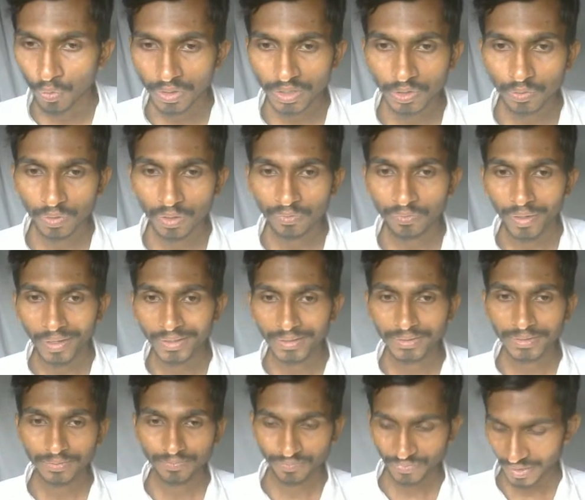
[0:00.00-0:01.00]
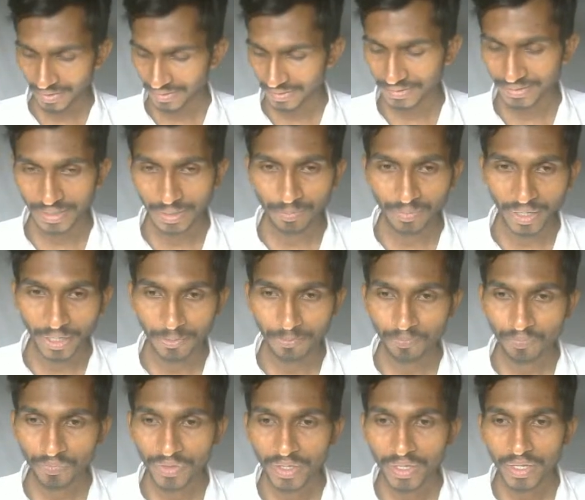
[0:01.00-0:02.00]
than one files at the same time,
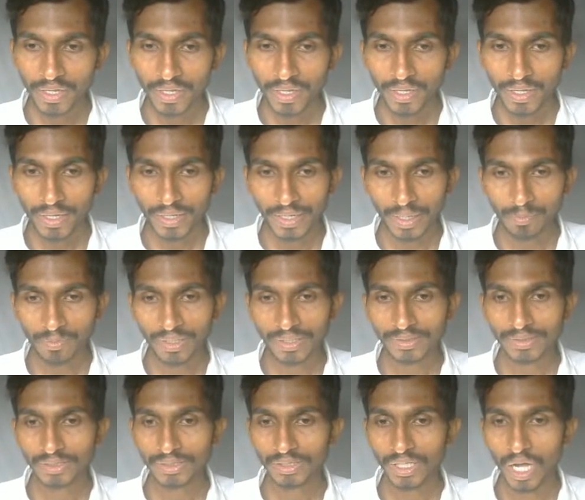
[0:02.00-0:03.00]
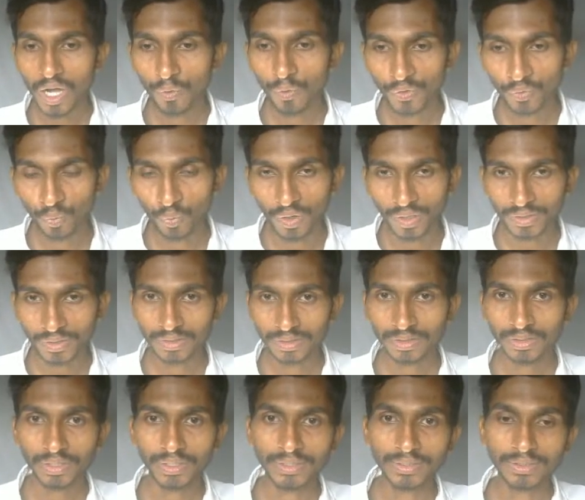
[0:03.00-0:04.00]
and I'm gonna see how it works.
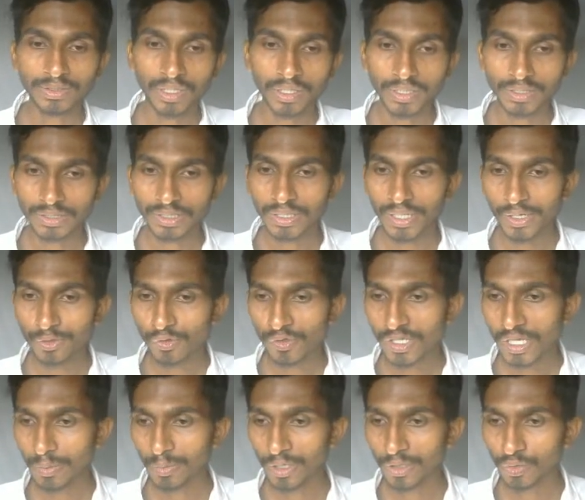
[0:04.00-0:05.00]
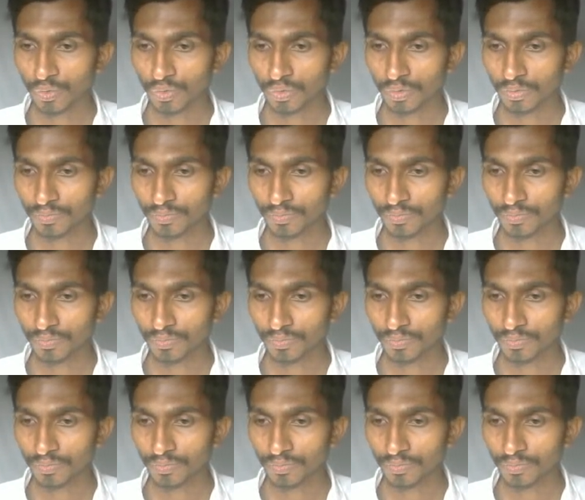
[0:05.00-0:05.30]
Is it actually able to